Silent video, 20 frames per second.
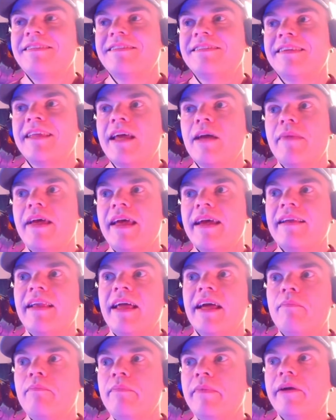They make
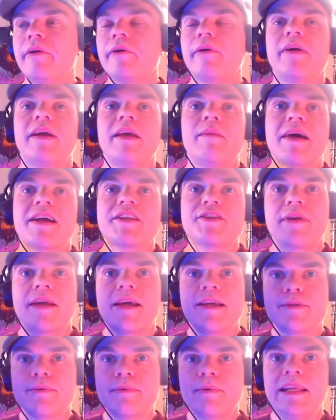like bigger
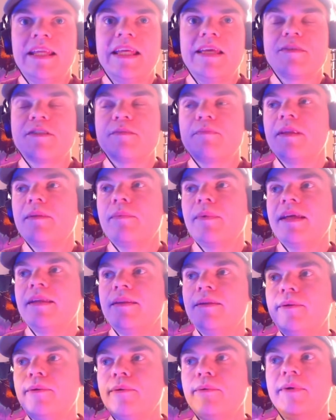imagination leaps between
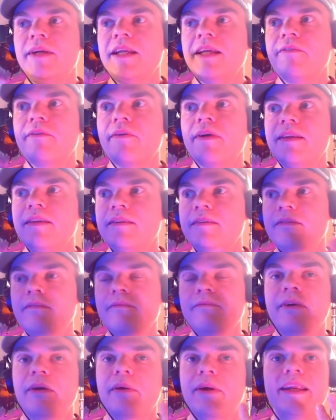two different,
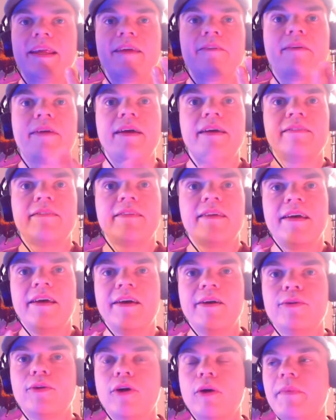very different
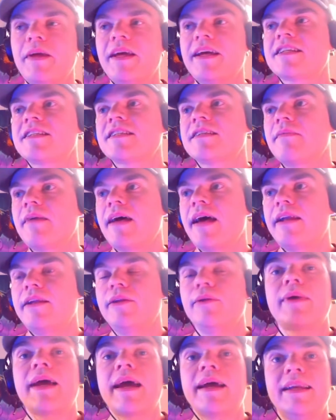topics, and
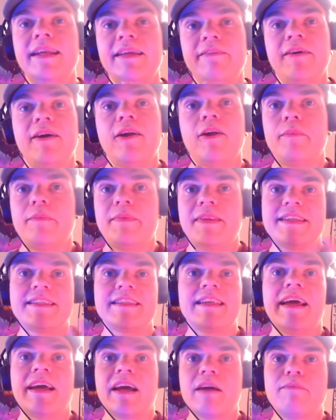you can develop this
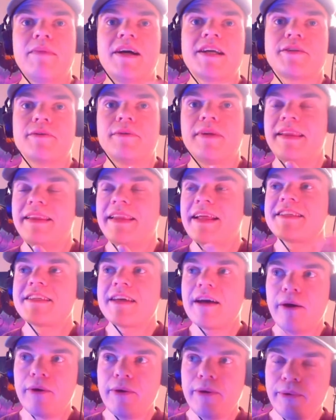like a muscle, and that's
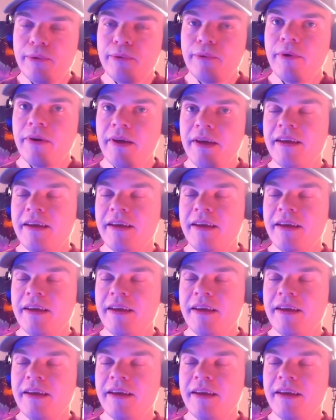how you